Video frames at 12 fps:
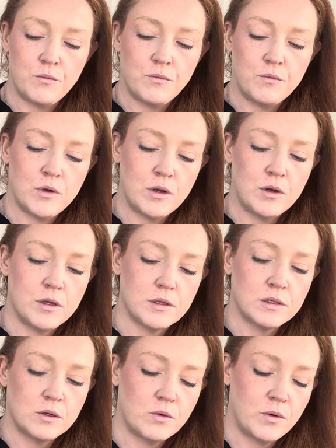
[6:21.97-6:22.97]
What
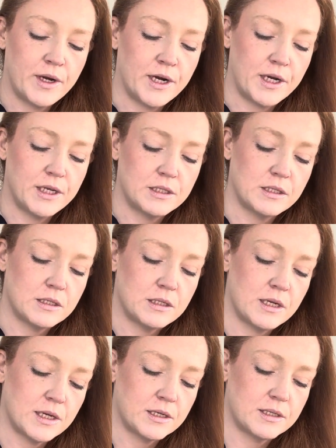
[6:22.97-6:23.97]
is Aquarius's
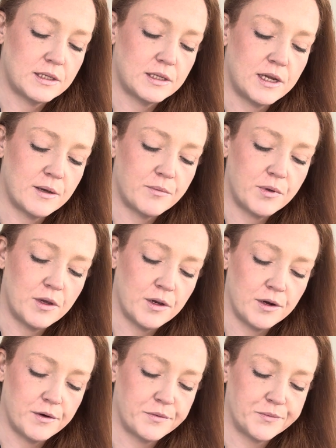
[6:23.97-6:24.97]
next step
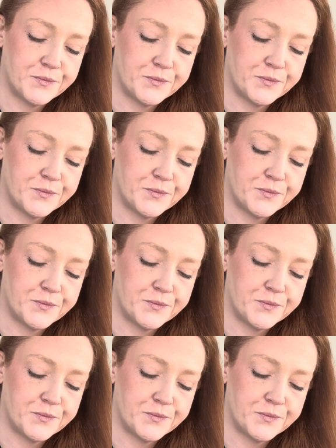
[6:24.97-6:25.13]
here?